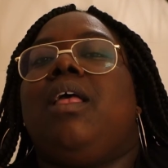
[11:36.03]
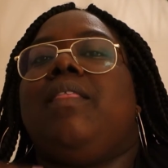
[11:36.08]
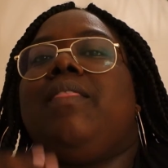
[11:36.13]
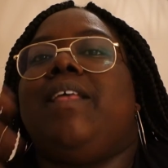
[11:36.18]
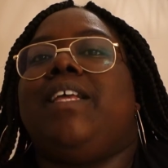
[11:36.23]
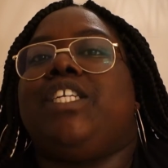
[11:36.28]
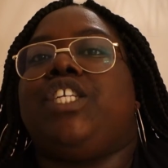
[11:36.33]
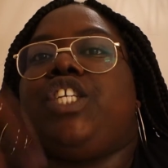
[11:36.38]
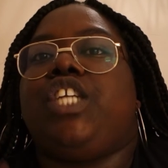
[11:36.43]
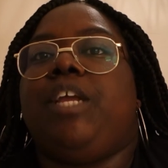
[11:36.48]

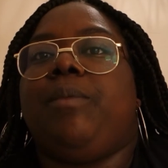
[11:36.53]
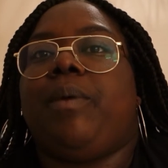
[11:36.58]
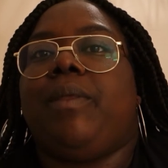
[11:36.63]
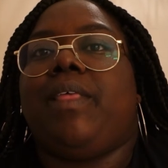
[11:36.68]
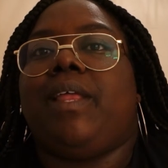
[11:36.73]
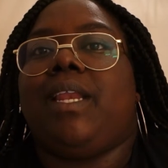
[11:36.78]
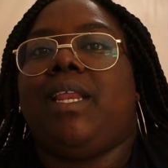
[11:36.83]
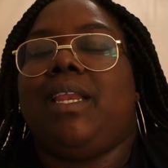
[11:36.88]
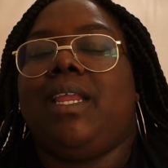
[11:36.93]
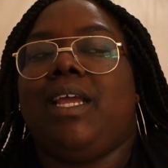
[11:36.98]
it's cheaper
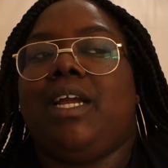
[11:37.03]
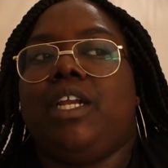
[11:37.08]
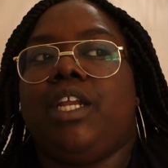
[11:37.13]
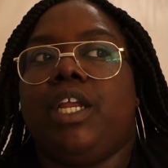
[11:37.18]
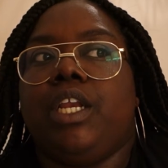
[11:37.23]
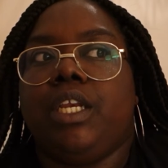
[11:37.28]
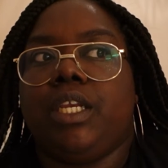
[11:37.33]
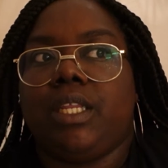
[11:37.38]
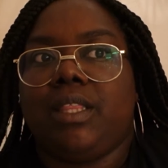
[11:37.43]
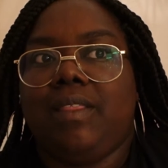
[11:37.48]
than in
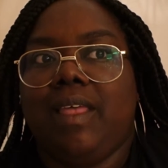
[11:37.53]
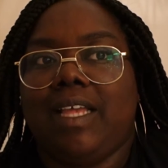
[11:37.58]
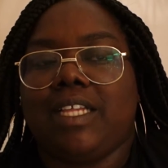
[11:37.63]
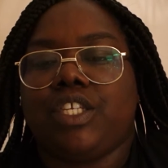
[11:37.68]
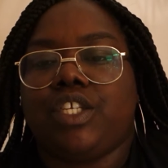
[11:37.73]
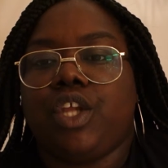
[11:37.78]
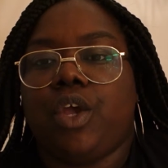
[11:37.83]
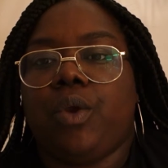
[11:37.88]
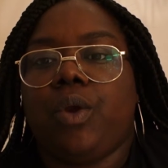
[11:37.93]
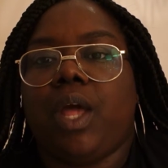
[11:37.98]
England. There's
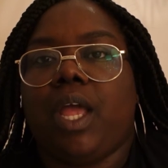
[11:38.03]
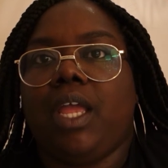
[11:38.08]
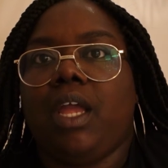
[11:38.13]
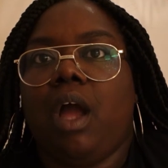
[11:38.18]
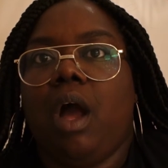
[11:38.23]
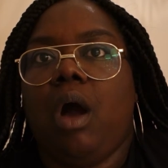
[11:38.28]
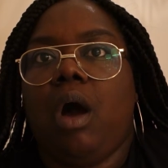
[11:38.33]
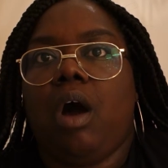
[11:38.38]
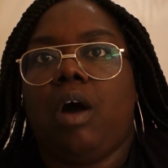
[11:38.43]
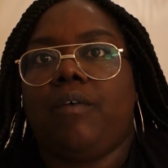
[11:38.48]
no like
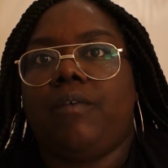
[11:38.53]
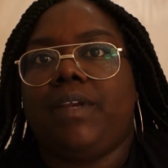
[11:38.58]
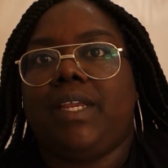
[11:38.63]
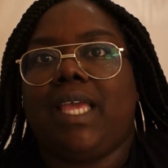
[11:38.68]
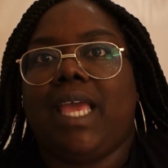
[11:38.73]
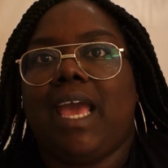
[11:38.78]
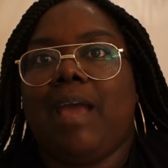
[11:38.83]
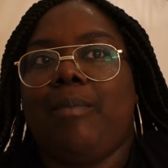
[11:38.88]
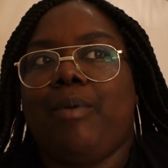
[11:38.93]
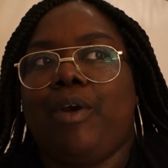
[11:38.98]

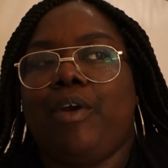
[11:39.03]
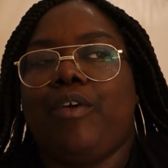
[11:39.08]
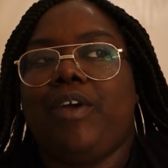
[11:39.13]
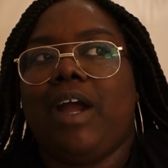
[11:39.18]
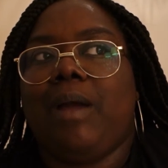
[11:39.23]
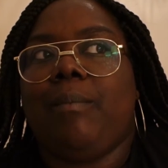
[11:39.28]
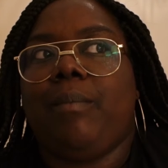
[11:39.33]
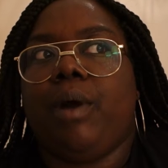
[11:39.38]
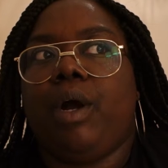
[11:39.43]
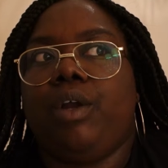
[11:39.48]
aftercare
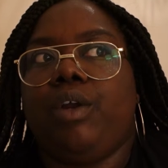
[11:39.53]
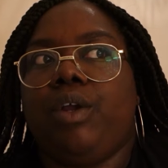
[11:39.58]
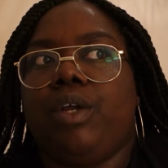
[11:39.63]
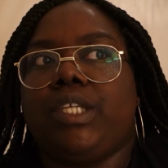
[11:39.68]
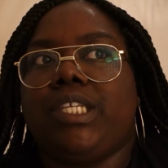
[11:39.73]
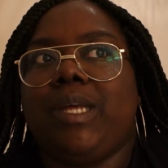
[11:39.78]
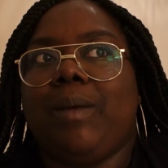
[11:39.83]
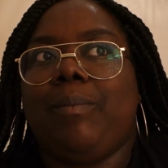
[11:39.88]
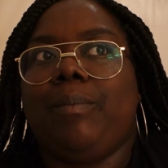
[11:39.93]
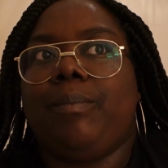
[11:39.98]
program. I know
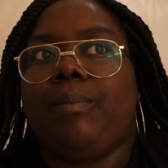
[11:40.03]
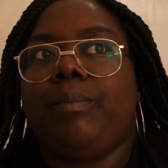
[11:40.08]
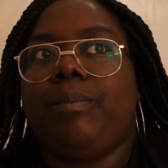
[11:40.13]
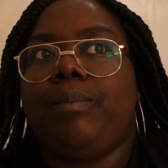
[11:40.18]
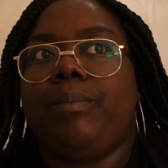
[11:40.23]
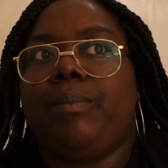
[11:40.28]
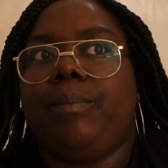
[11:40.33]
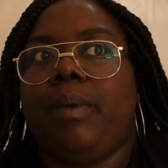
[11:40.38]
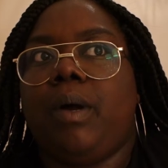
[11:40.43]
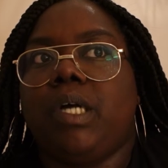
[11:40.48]
some
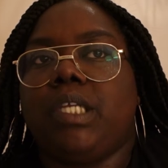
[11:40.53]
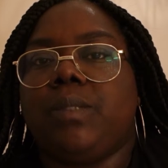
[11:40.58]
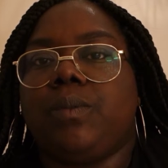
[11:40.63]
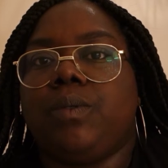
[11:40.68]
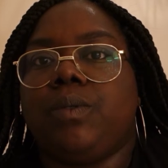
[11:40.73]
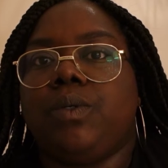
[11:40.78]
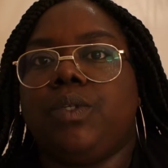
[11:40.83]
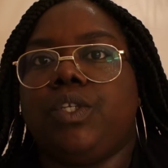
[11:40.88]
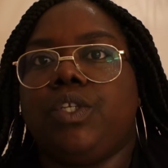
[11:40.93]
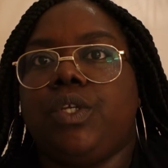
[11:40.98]

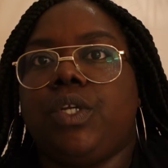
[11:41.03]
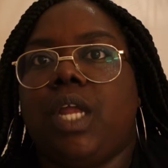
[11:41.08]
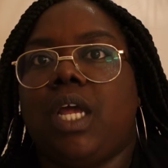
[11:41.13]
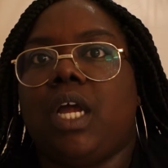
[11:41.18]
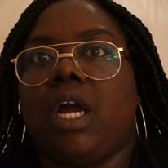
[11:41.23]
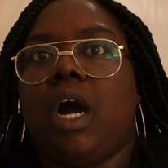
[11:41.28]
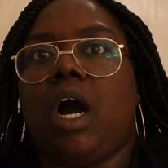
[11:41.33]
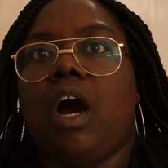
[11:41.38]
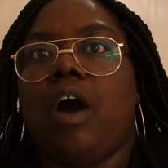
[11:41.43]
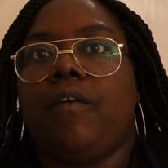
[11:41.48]
hospitals do like
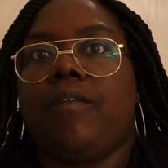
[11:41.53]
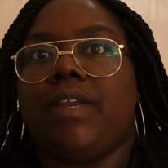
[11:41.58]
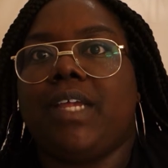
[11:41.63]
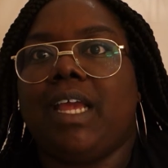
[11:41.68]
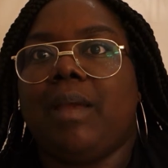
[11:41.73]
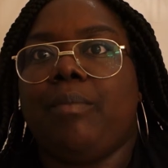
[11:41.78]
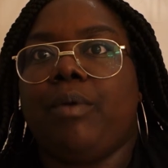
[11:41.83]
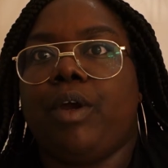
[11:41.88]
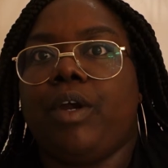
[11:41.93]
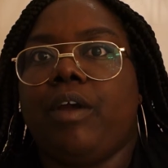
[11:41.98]

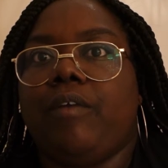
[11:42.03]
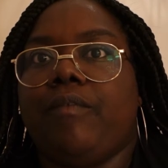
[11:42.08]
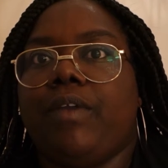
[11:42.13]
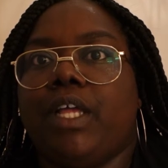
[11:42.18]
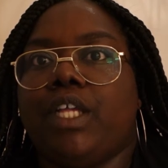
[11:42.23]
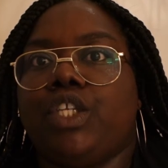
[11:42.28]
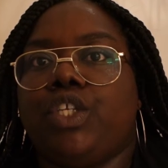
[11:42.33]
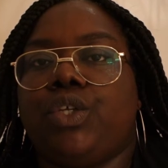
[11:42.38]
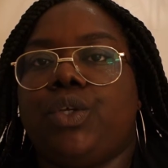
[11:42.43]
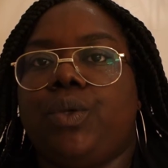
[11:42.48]
aftercare program for
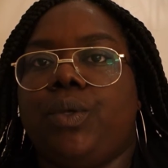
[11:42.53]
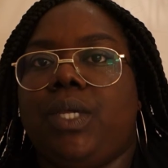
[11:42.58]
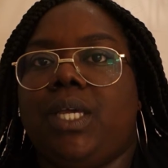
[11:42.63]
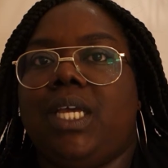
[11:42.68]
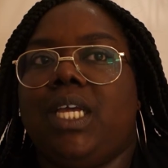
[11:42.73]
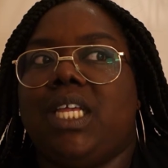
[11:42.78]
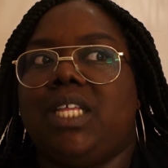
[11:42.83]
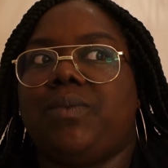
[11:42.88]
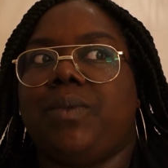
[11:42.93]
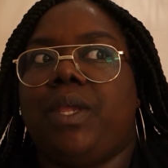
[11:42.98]
like 2
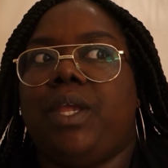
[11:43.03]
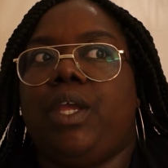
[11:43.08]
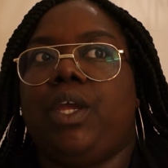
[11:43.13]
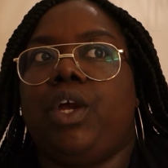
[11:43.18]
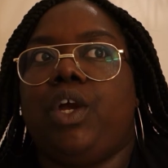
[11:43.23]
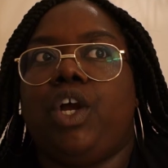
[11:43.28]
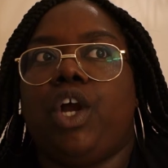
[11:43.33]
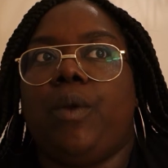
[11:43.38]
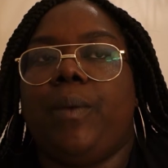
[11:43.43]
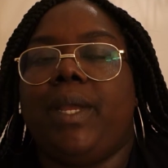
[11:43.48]
years where you
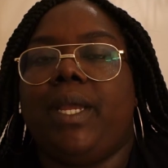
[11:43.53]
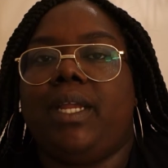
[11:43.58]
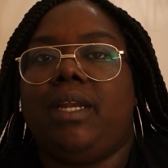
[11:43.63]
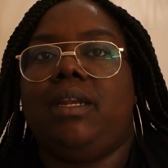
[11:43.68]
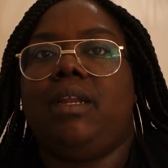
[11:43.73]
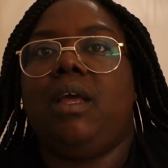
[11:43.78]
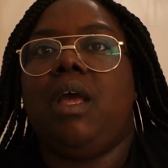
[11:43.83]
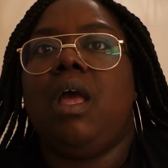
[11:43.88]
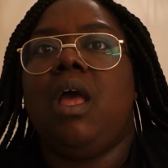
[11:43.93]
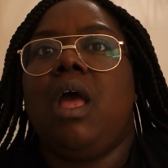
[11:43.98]
can go
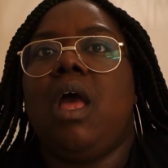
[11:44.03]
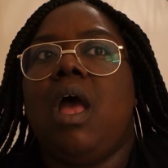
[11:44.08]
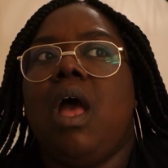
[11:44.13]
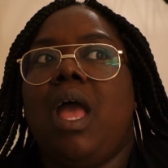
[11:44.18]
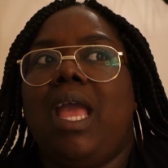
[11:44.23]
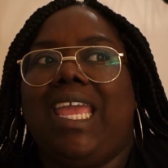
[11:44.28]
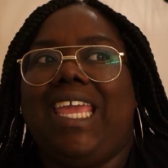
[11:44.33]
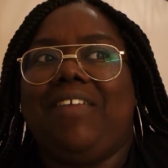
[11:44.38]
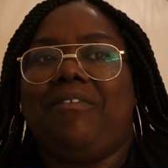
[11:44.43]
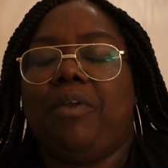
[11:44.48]
in.
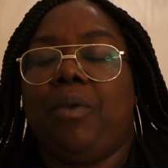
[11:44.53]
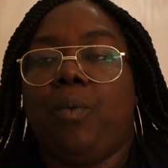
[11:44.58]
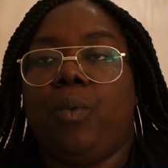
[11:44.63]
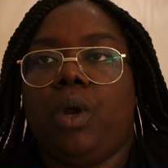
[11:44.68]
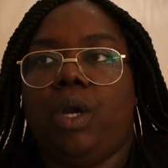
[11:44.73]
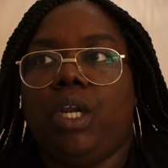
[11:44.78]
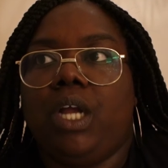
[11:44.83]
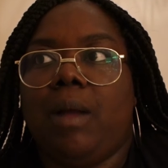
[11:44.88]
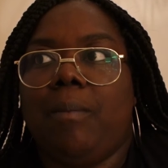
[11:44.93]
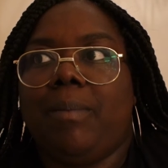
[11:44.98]
Even
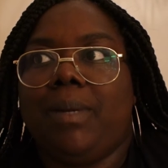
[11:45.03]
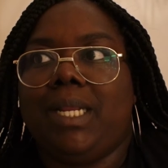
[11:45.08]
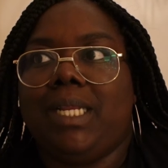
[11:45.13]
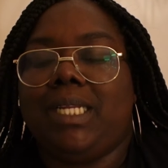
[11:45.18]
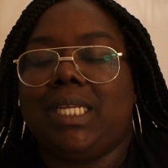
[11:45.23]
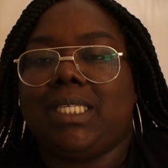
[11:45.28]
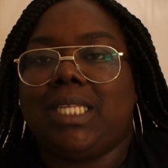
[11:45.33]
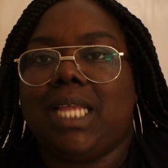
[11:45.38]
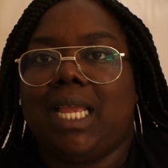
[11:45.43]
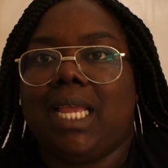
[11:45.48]
one company
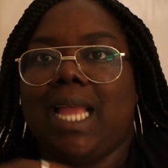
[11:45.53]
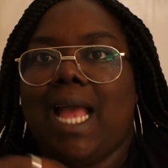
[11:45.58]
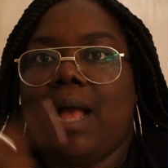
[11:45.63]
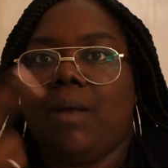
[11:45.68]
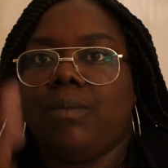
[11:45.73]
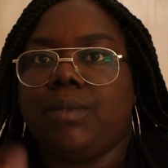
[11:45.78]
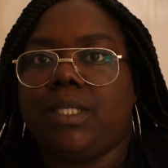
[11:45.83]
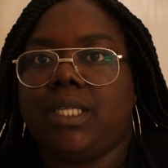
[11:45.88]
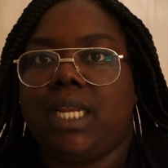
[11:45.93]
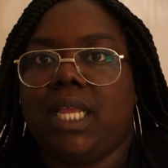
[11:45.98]
does like
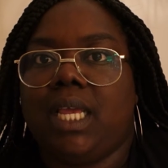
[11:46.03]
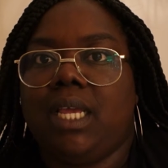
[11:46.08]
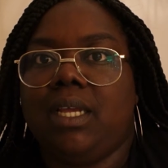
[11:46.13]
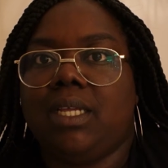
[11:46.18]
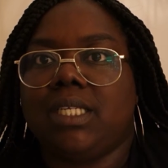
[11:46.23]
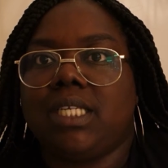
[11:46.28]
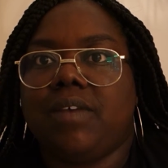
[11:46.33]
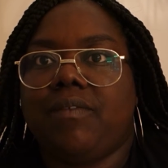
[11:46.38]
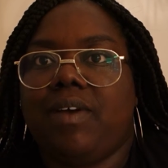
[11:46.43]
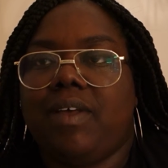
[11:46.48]
counselling
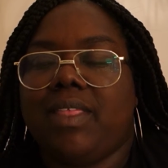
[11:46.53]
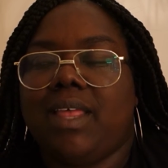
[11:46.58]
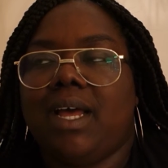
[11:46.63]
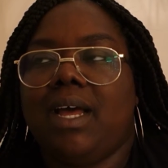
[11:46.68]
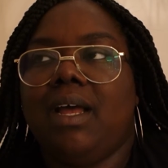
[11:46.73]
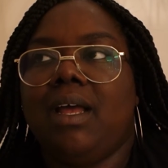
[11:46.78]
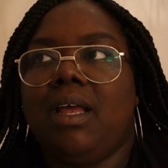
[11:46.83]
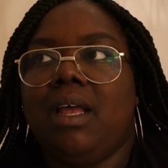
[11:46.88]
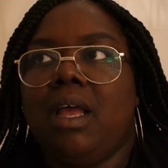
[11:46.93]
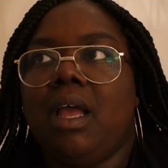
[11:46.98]
and stuff like that